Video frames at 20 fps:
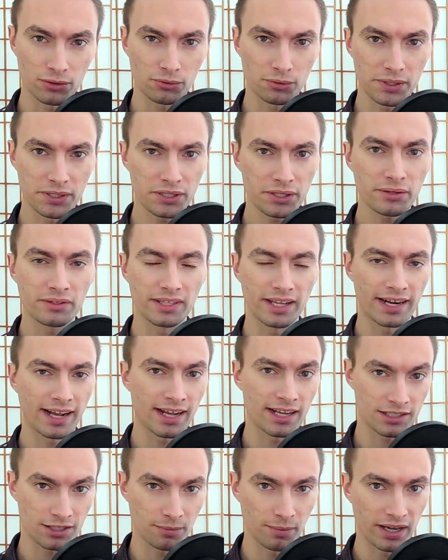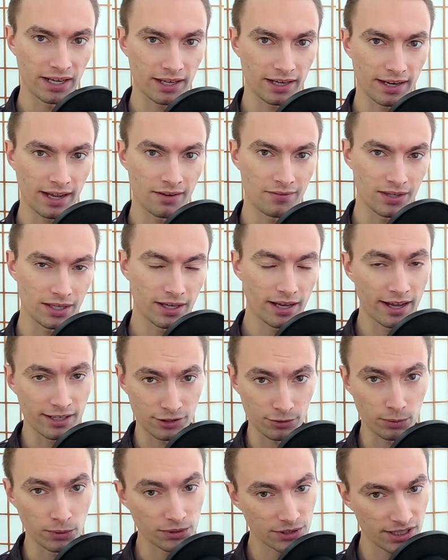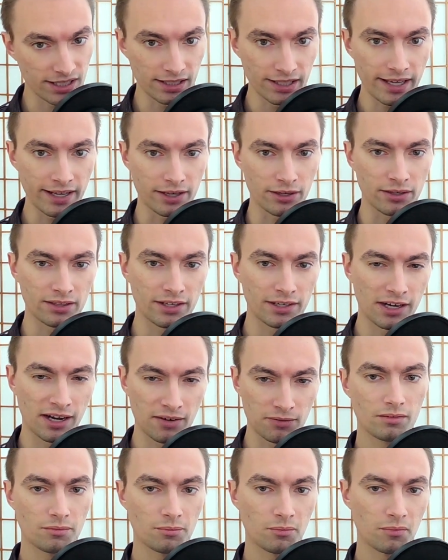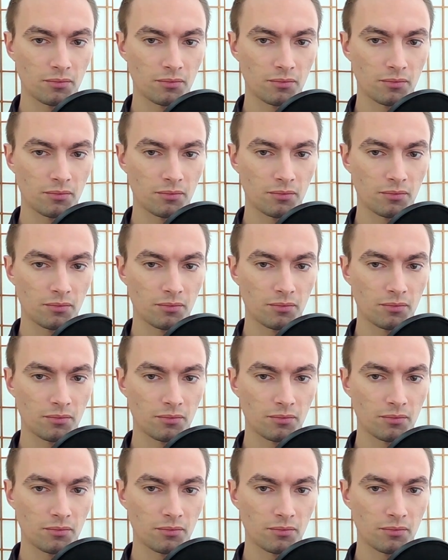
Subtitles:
return that has to make it heavy, as we'll see later in the novel,